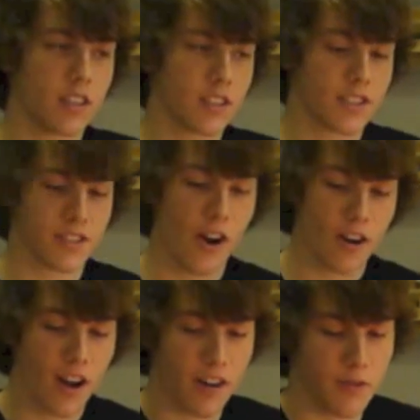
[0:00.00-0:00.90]
To start
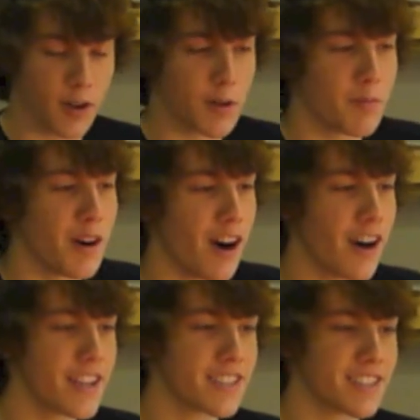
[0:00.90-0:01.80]
off, we're going to put
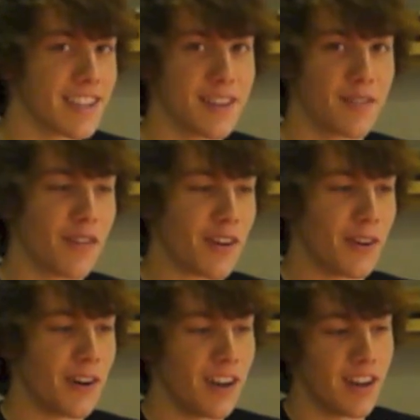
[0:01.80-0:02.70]
ice in the
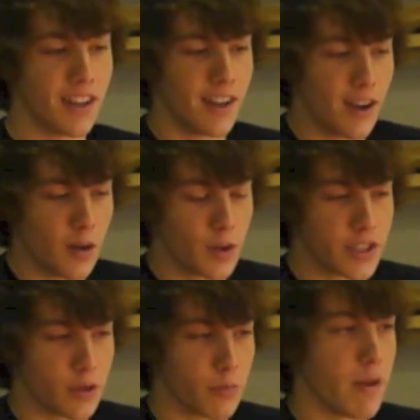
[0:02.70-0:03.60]
funnel,
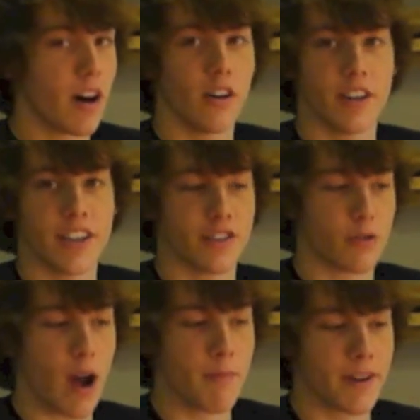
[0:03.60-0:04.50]
which will melt and
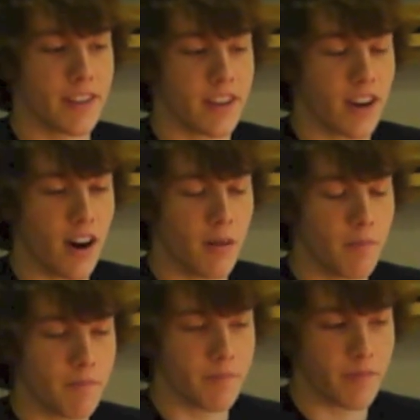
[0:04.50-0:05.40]
drop into the
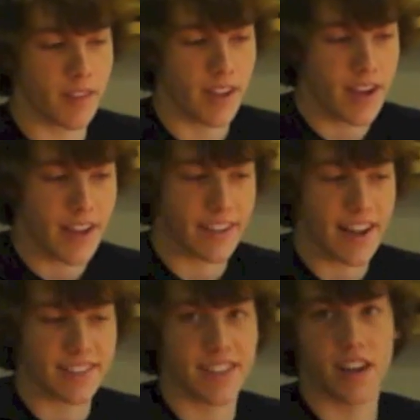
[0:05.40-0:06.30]
cup, and then
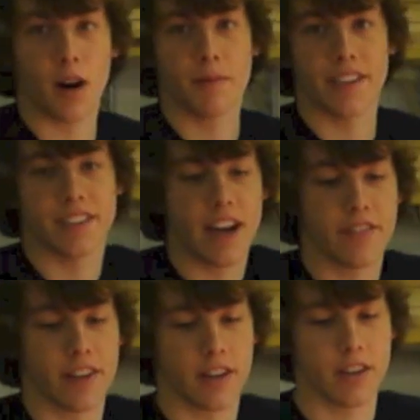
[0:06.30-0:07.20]
as the cup gets
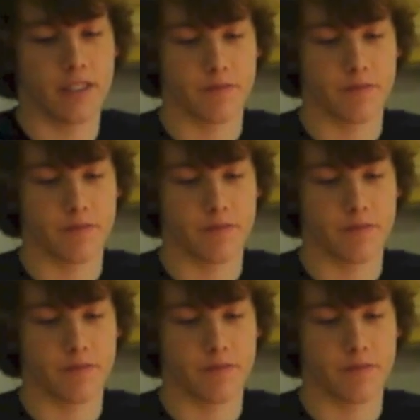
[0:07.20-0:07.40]
heavier,